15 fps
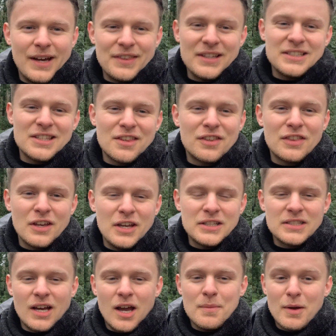I think it's the 3rd
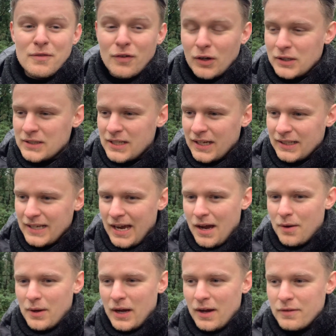time I've volunteered
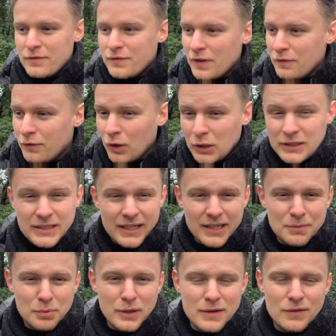now. I've volunteered
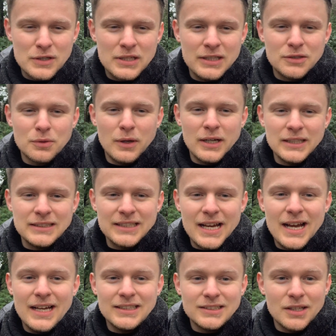previously twice
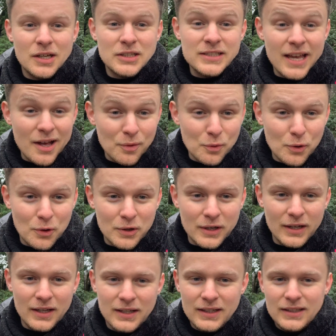as a tail
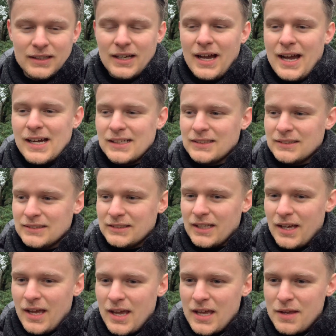walker and
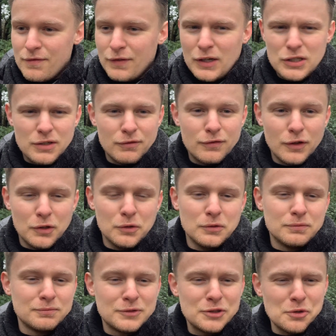a finishing funnel
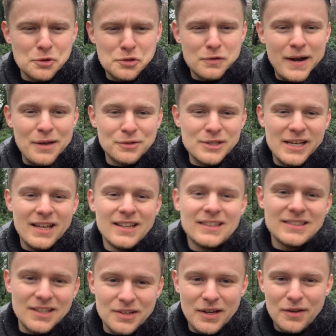sorter outer.
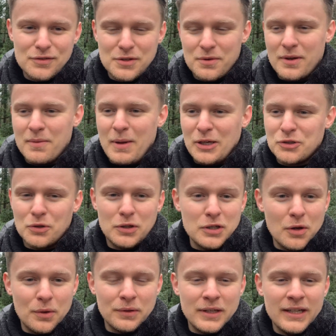So you have to make sure that
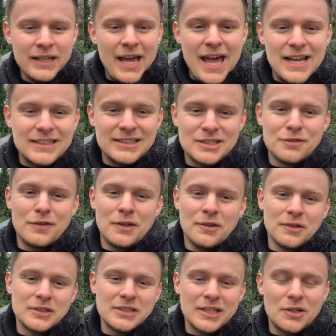no one exits the funnel
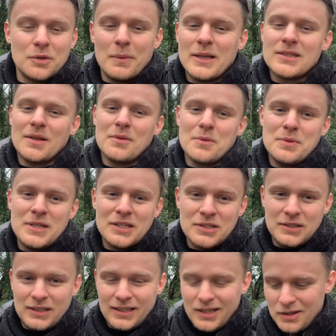because it could mess up the
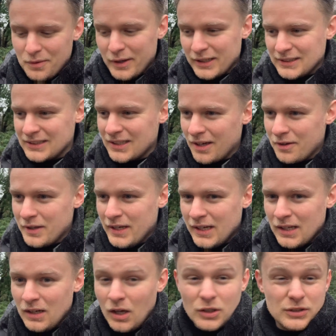positioning otherwise. So
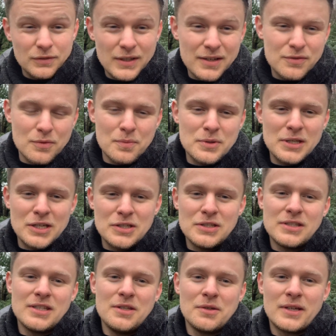lots of different
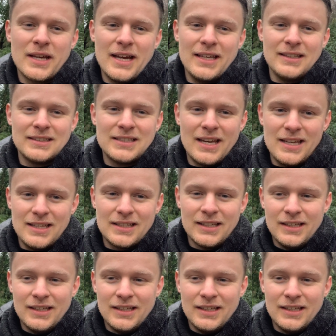positions that you can take.